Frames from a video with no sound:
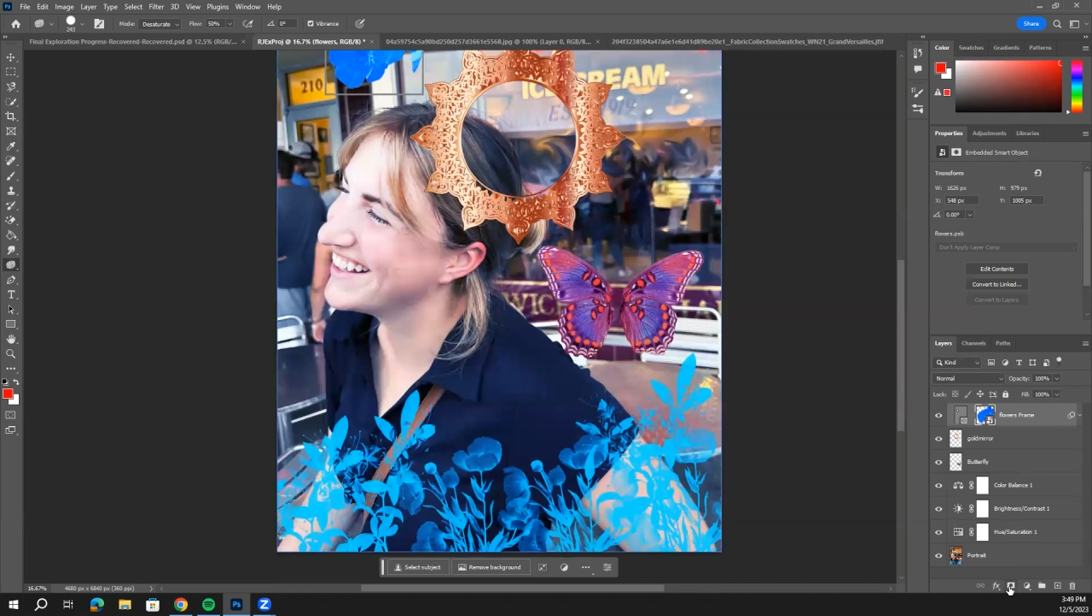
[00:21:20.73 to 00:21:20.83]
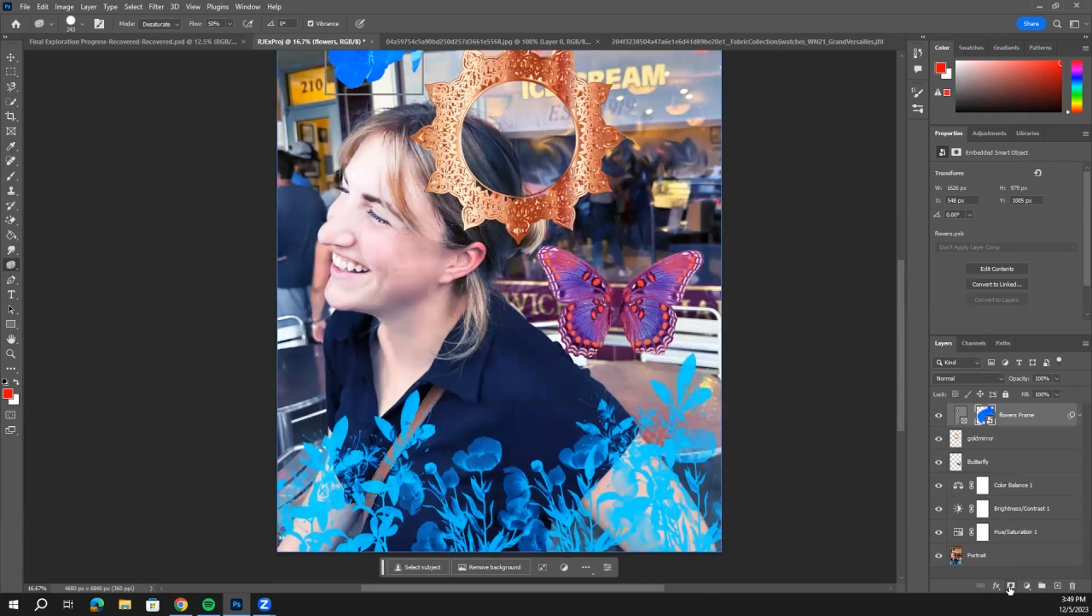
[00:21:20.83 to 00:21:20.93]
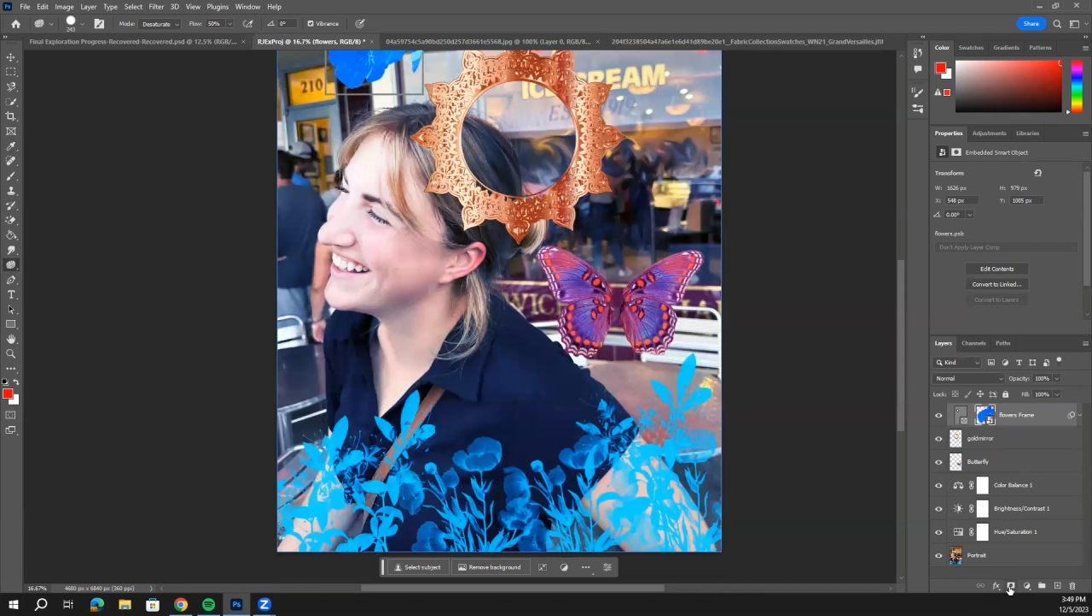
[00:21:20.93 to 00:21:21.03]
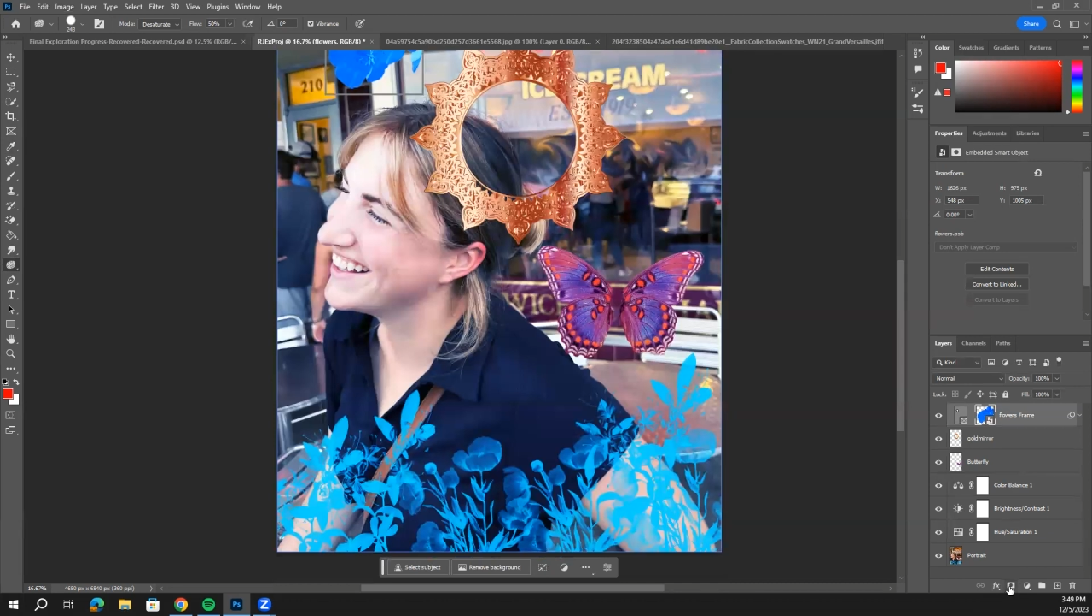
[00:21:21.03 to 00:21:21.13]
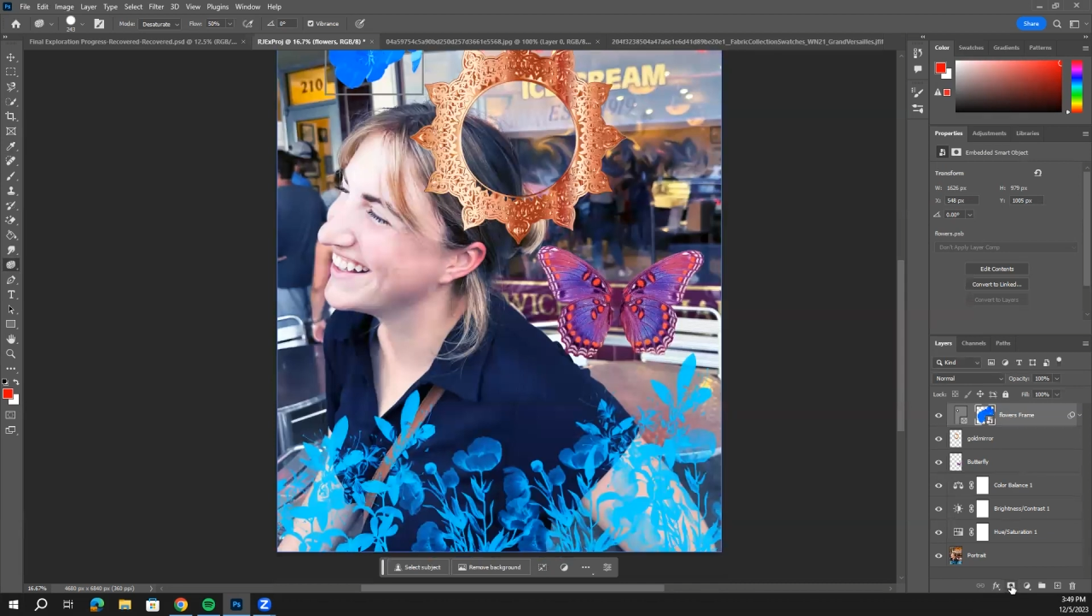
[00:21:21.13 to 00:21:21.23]

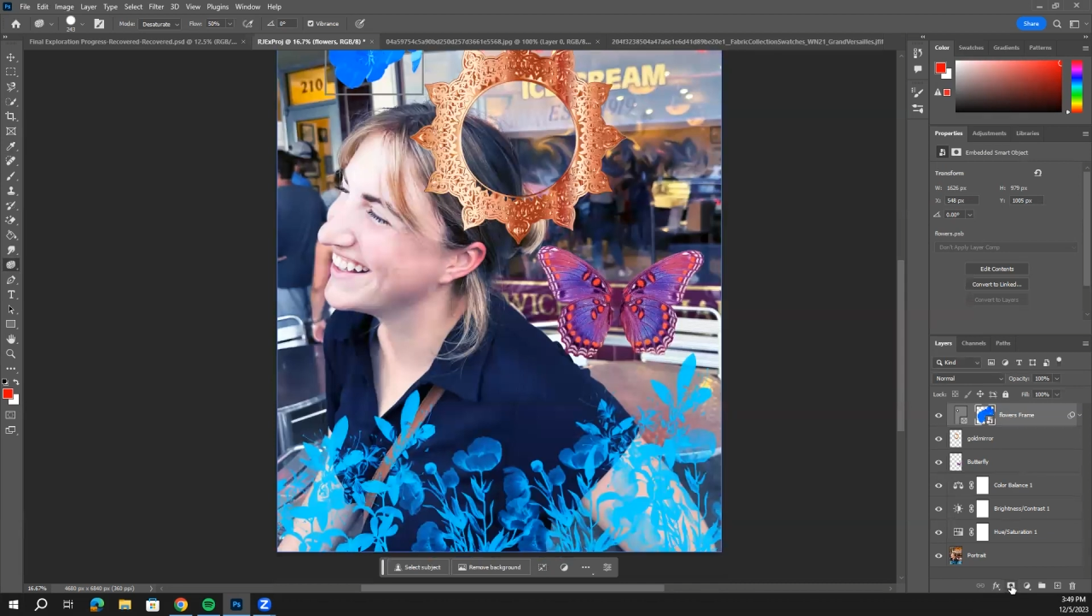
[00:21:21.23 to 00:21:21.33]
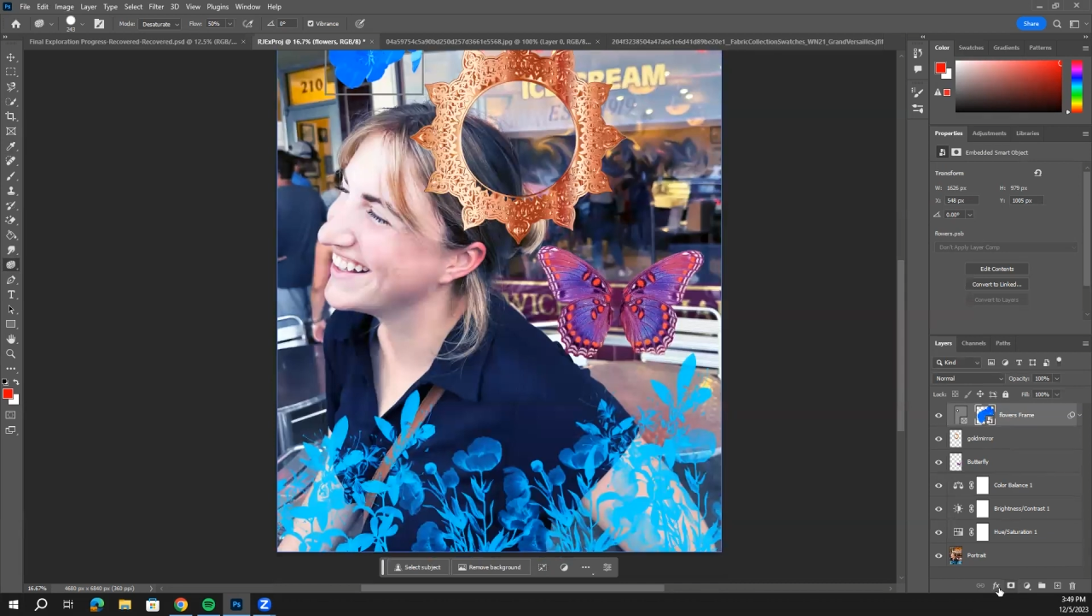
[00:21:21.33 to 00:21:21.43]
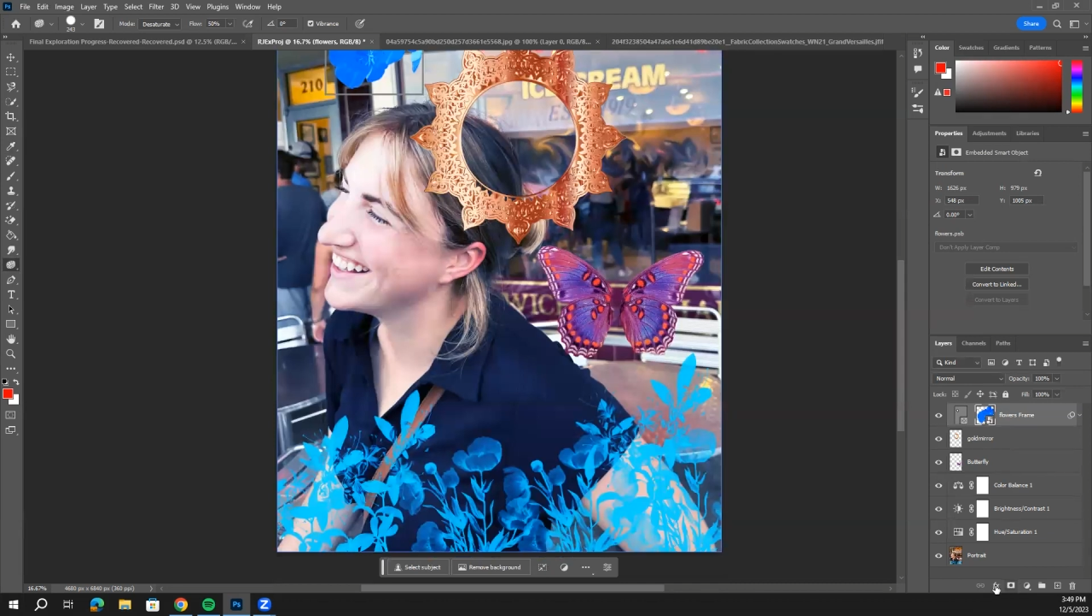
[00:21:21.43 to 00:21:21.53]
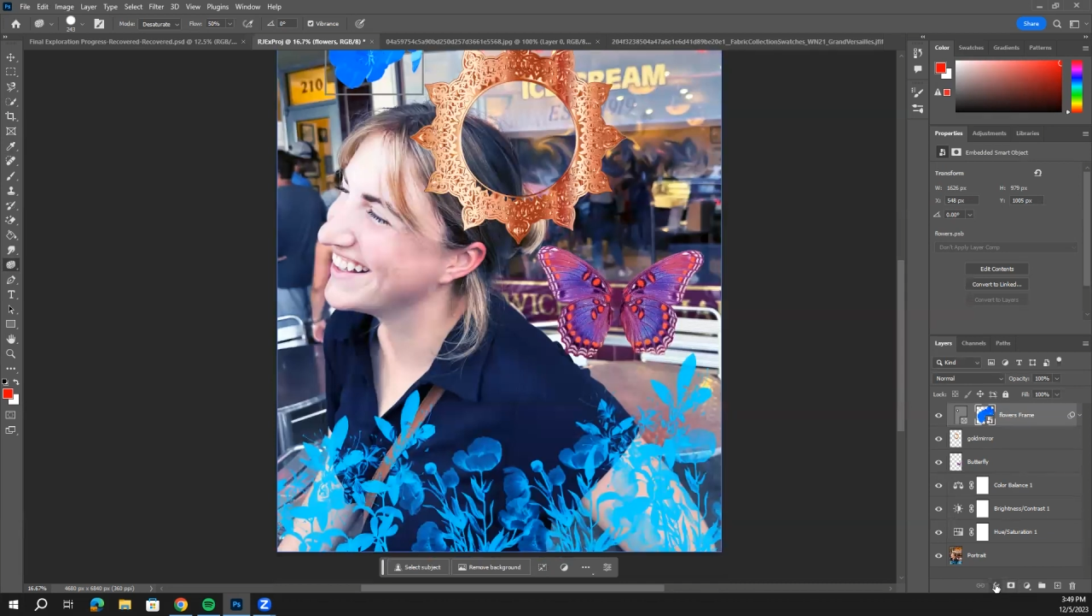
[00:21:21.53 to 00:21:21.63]
down here